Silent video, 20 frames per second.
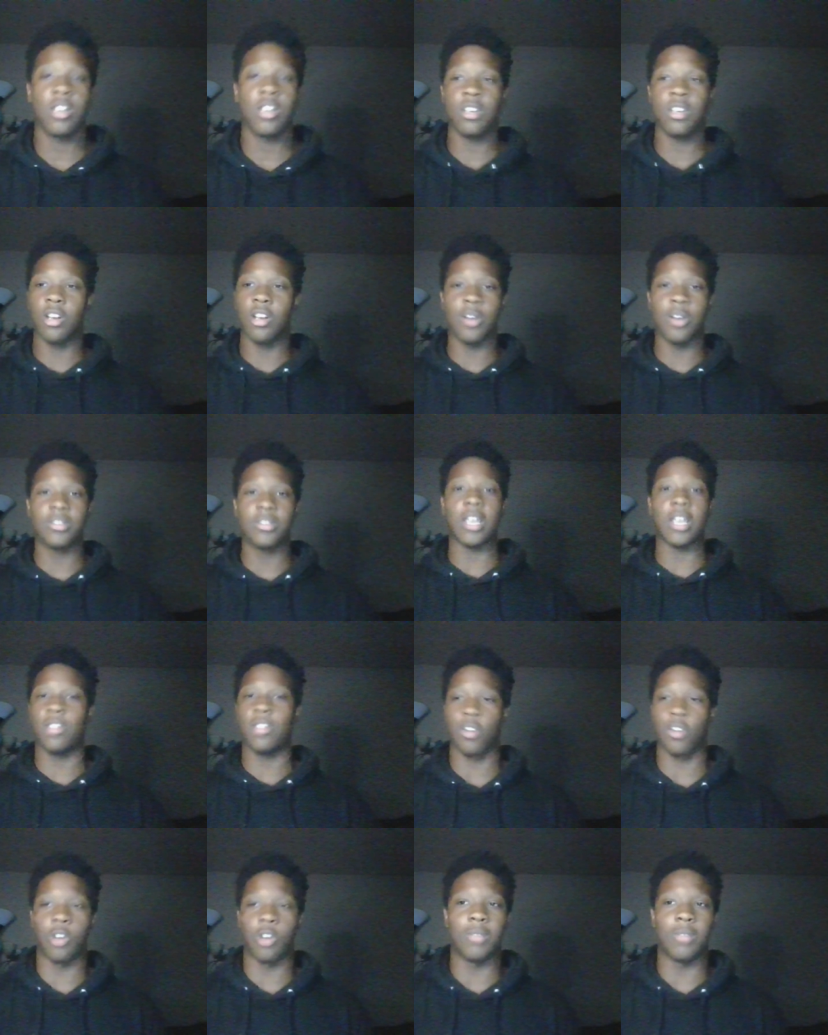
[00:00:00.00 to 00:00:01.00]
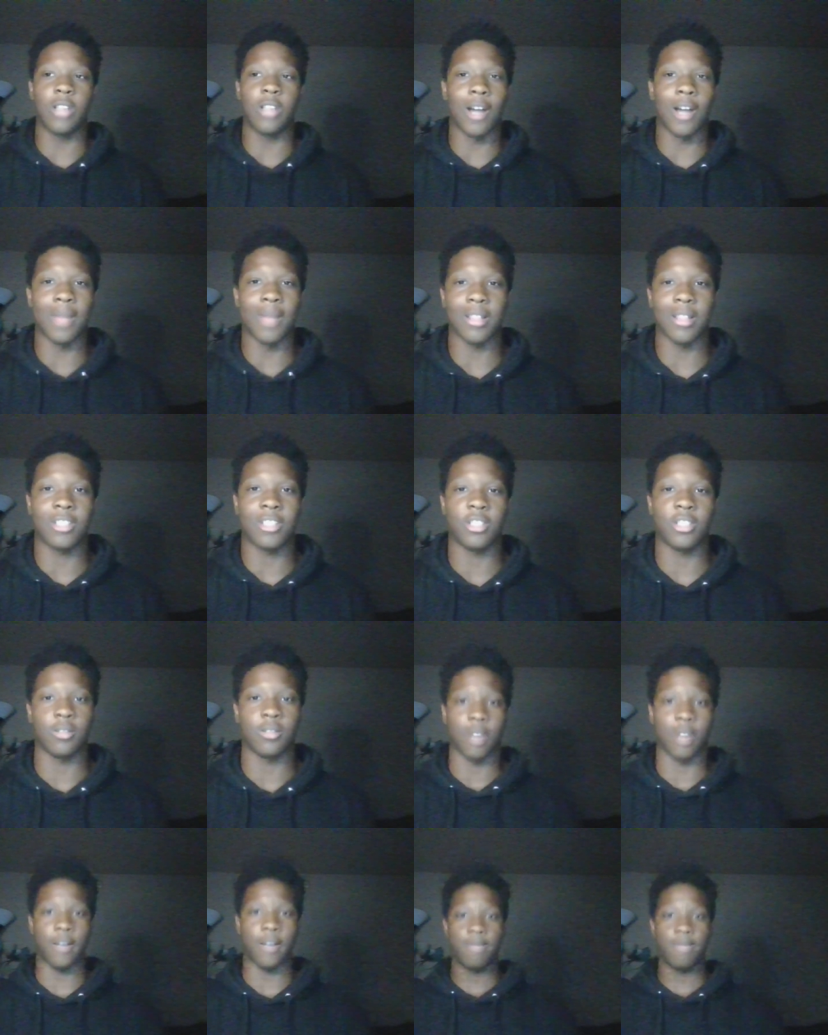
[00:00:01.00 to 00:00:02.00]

You know what I'm saying? They're going to be talking about that shit, right?